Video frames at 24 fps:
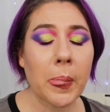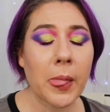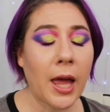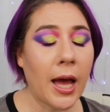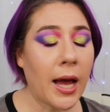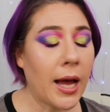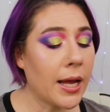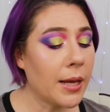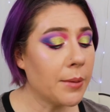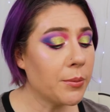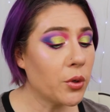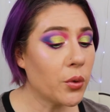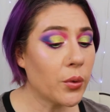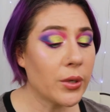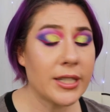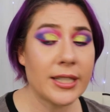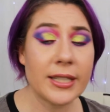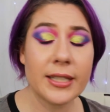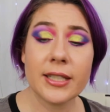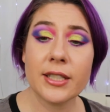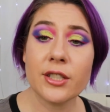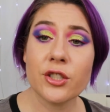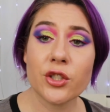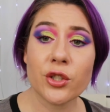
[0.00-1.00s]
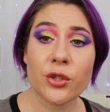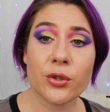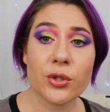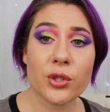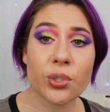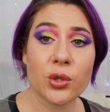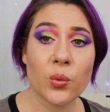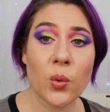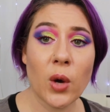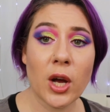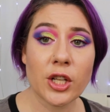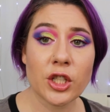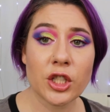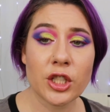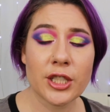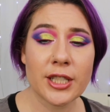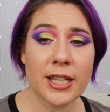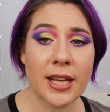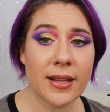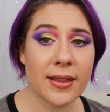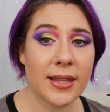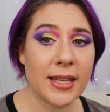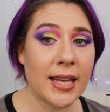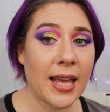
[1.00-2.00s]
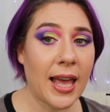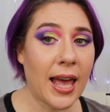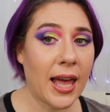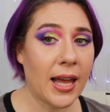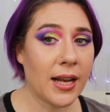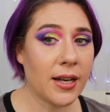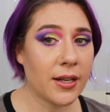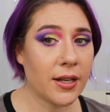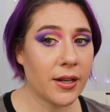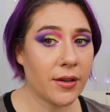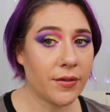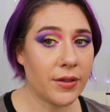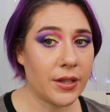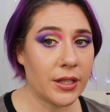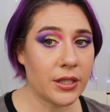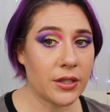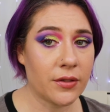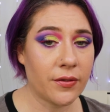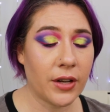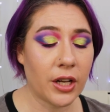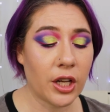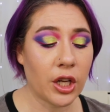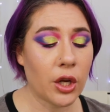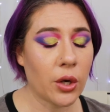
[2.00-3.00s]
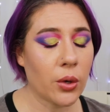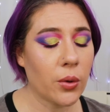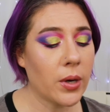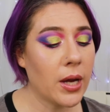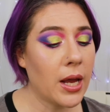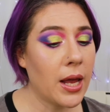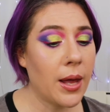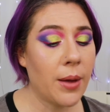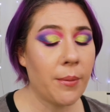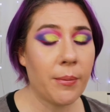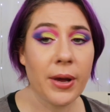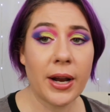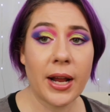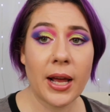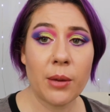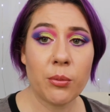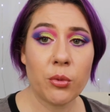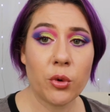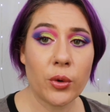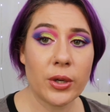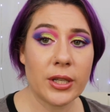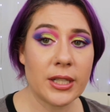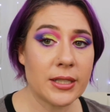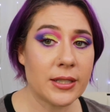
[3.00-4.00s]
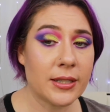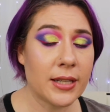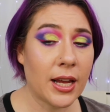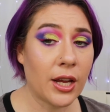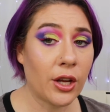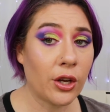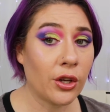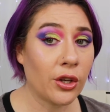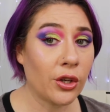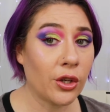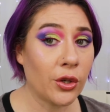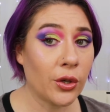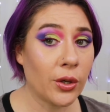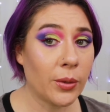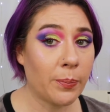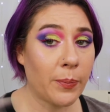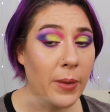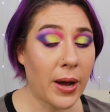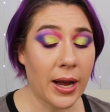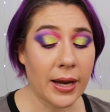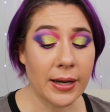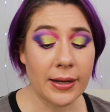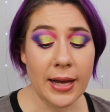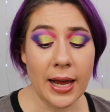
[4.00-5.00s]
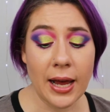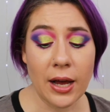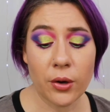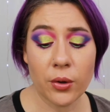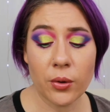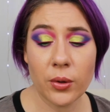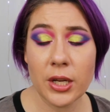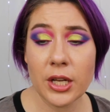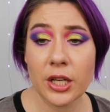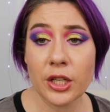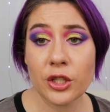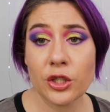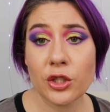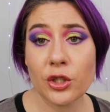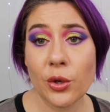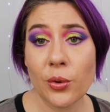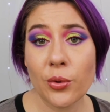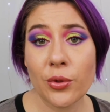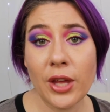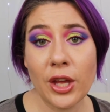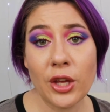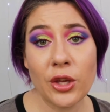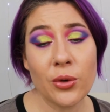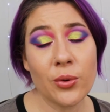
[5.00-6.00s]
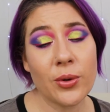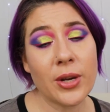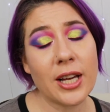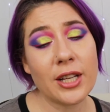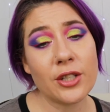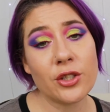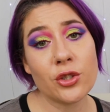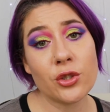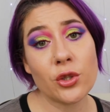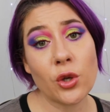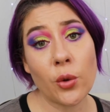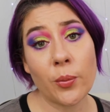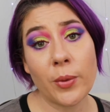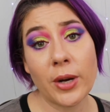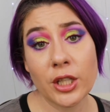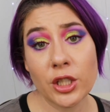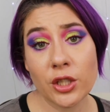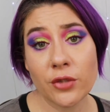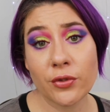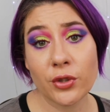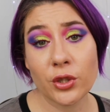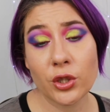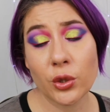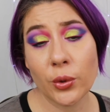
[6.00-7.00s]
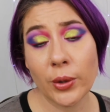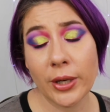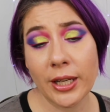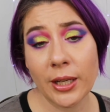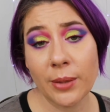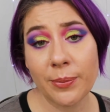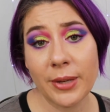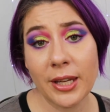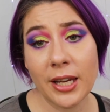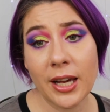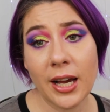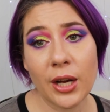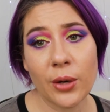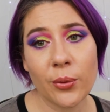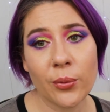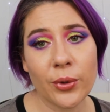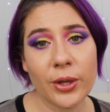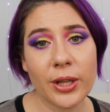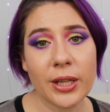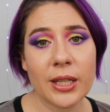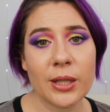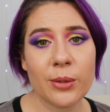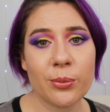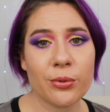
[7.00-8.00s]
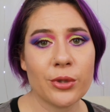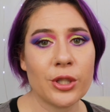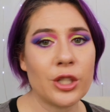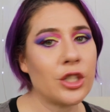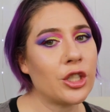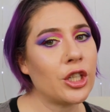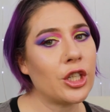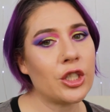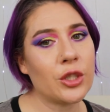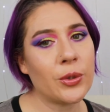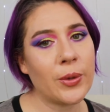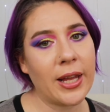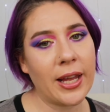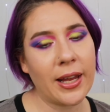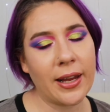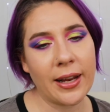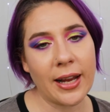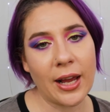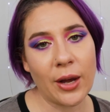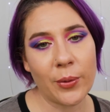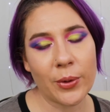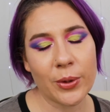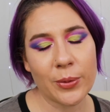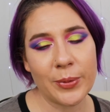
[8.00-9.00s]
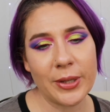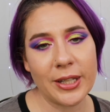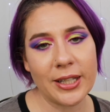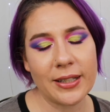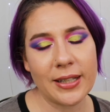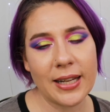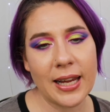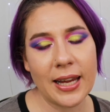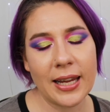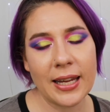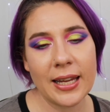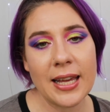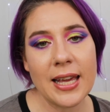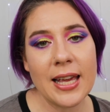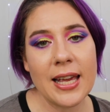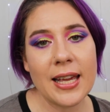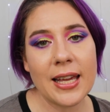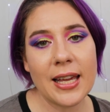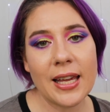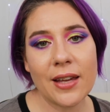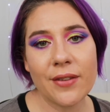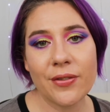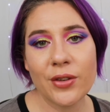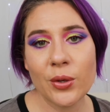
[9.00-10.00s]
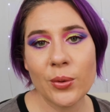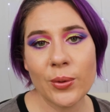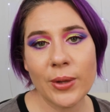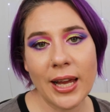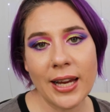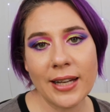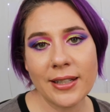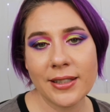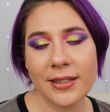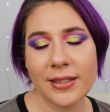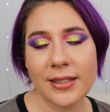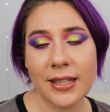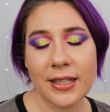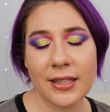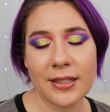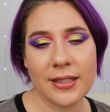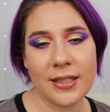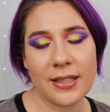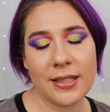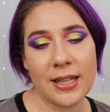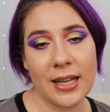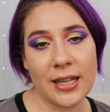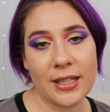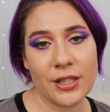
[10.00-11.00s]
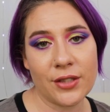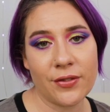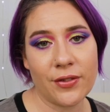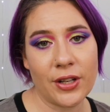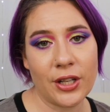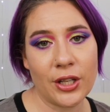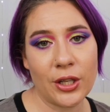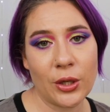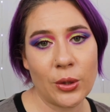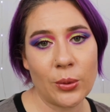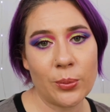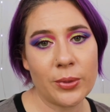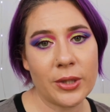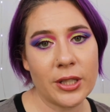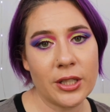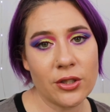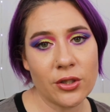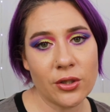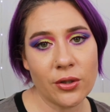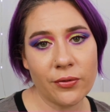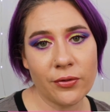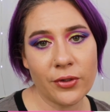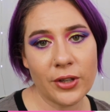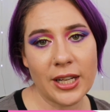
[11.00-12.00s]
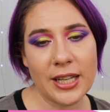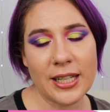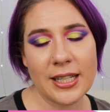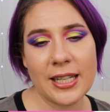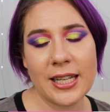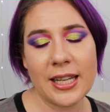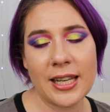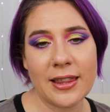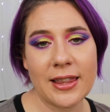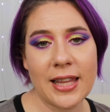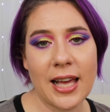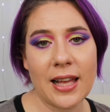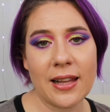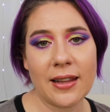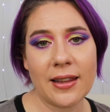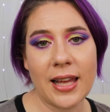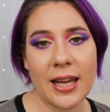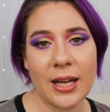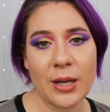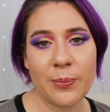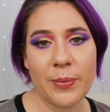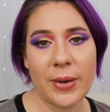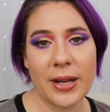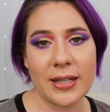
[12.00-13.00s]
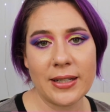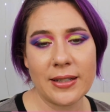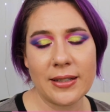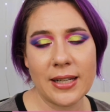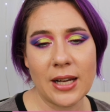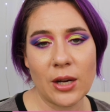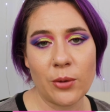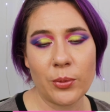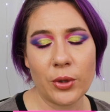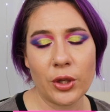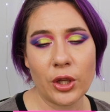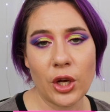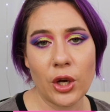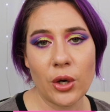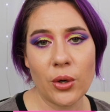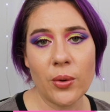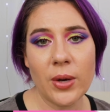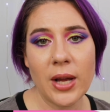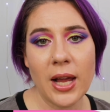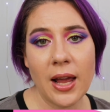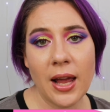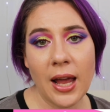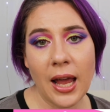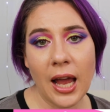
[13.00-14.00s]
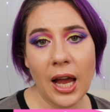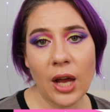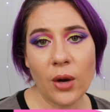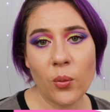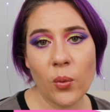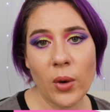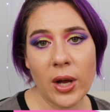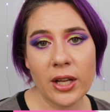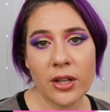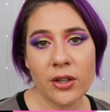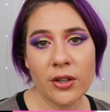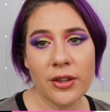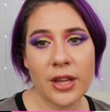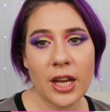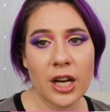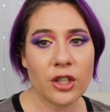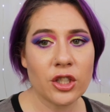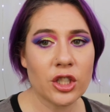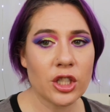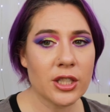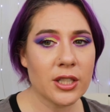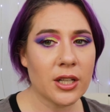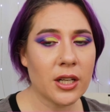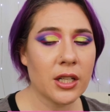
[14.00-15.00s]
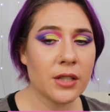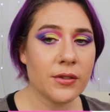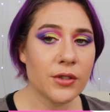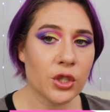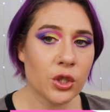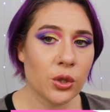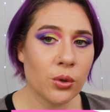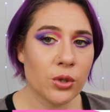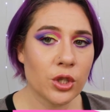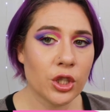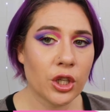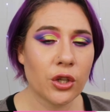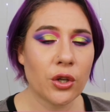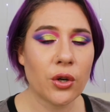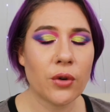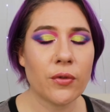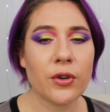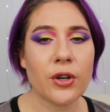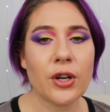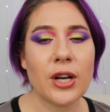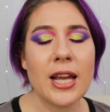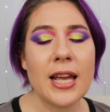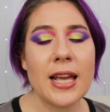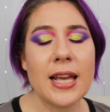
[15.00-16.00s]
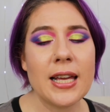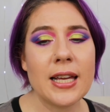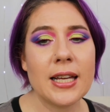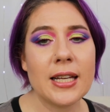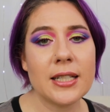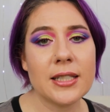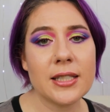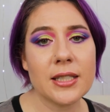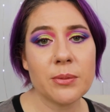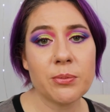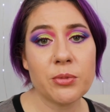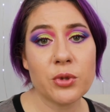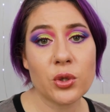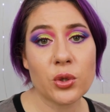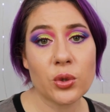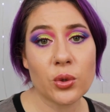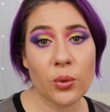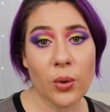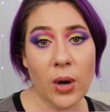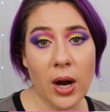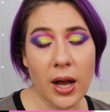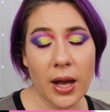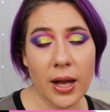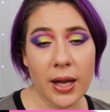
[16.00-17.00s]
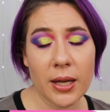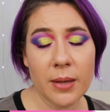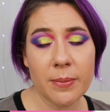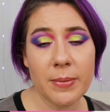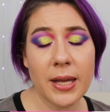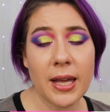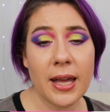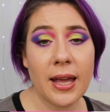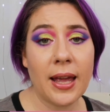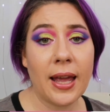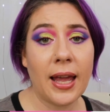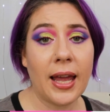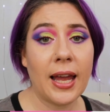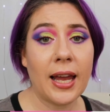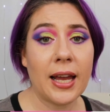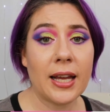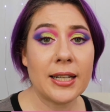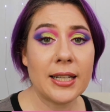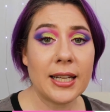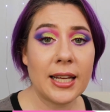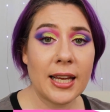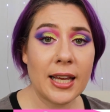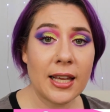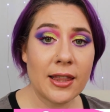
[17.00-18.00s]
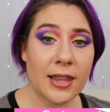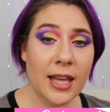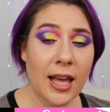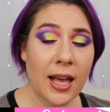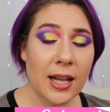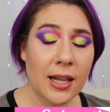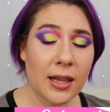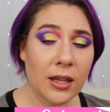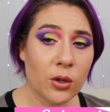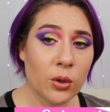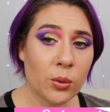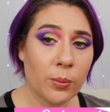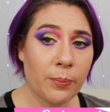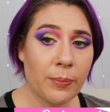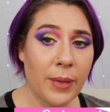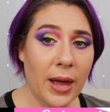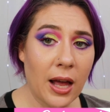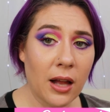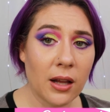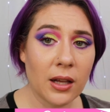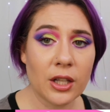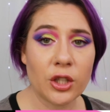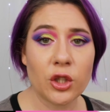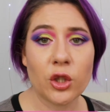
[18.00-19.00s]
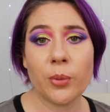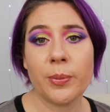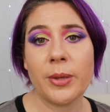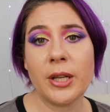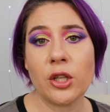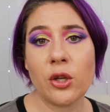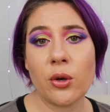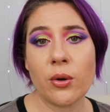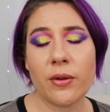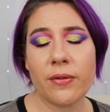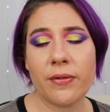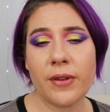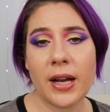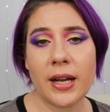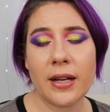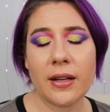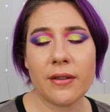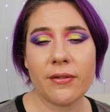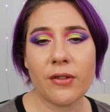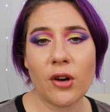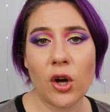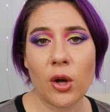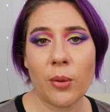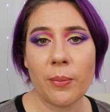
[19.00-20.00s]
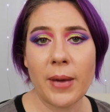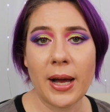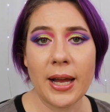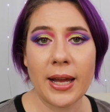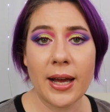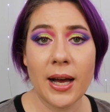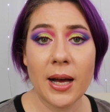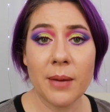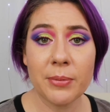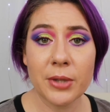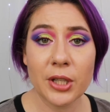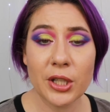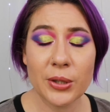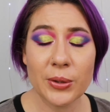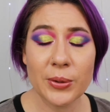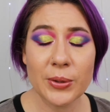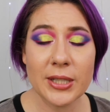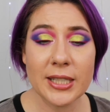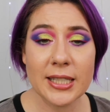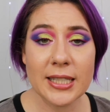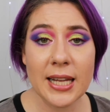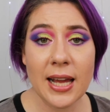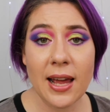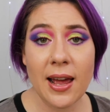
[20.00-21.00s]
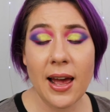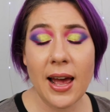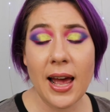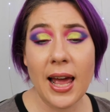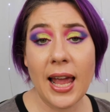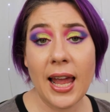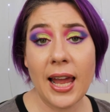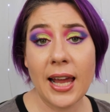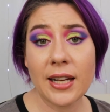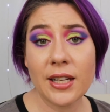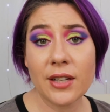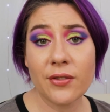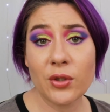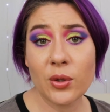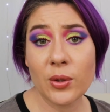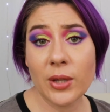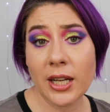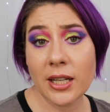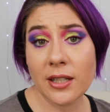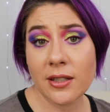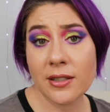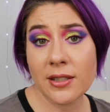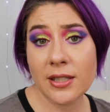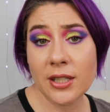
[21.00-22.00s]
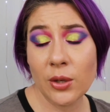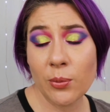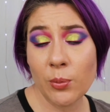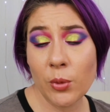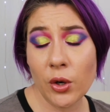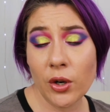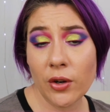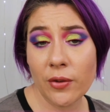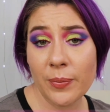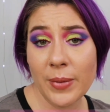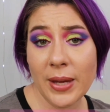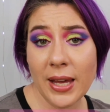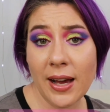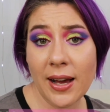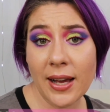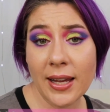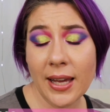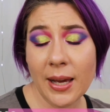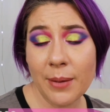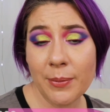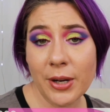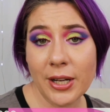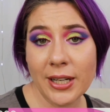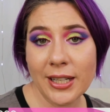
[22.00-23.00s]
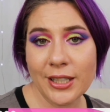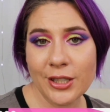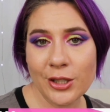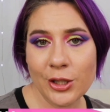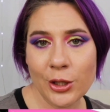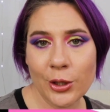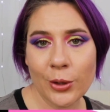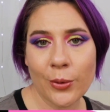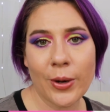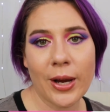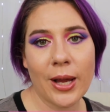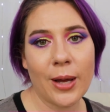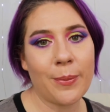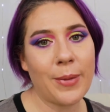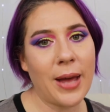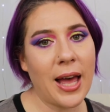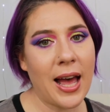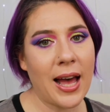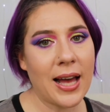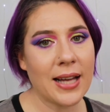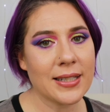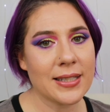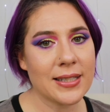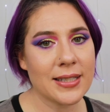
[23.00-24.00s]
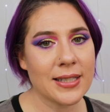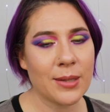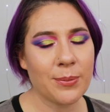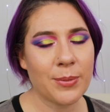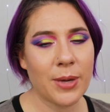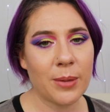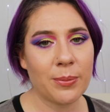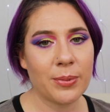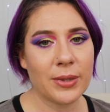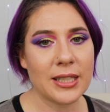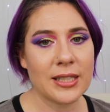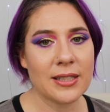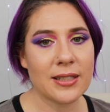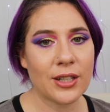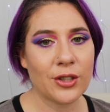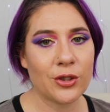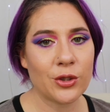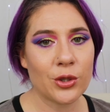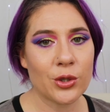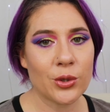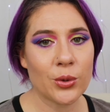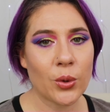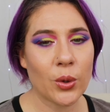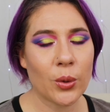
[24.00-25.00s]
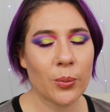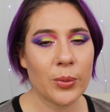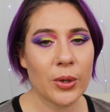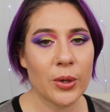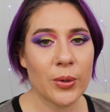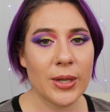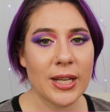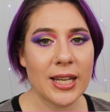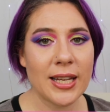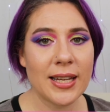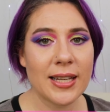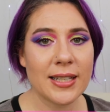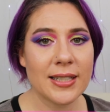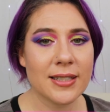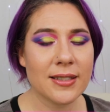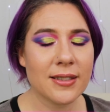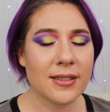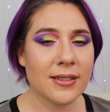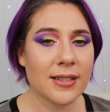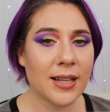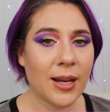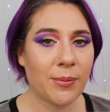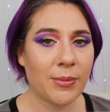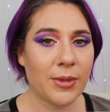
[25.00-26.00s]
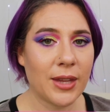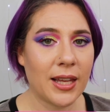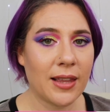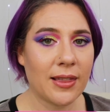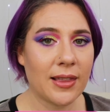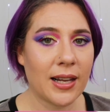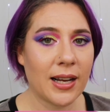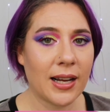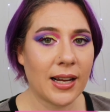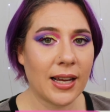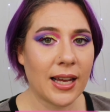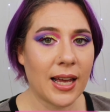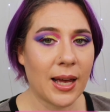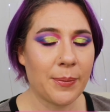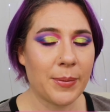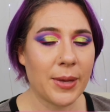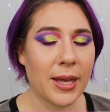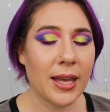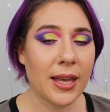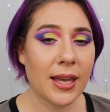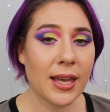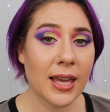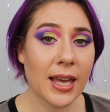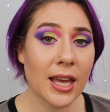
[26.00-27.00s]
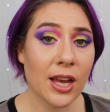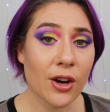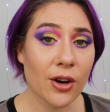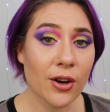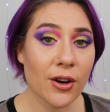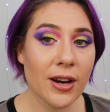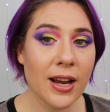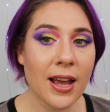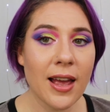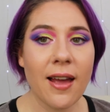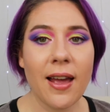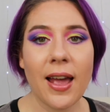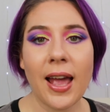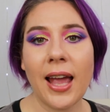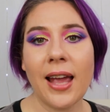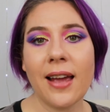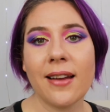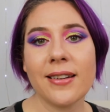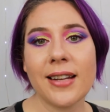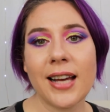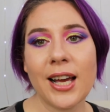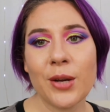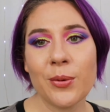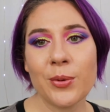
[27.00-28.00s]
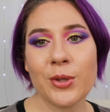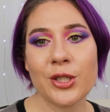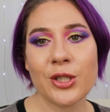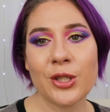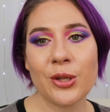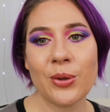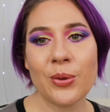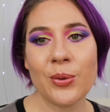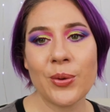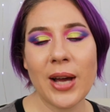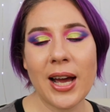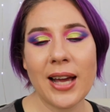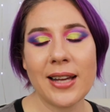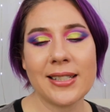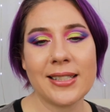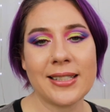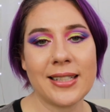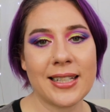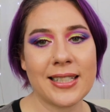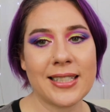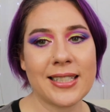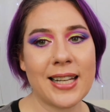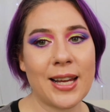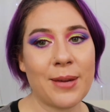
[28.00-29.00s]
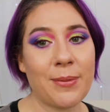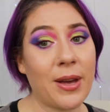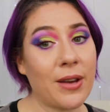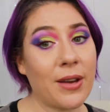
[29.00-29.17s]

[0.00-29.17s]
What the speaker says: I'm going to insert swatches at the end of this video, but I'm going to say goodbye now. So thank you guys so much for joining me. I really appreciate you hanging out with me today. If you liked today's video, please don't forget to hit that like button down below. And while you're there, just kind of scooch on over, hit subscribe, and hit that little bell and you'll be notified of all my uploads. And if you'd like to see more of me, I am on Instagram at @seemybliss_beauty. It's the same thing that I am here. And I will see you guys next time.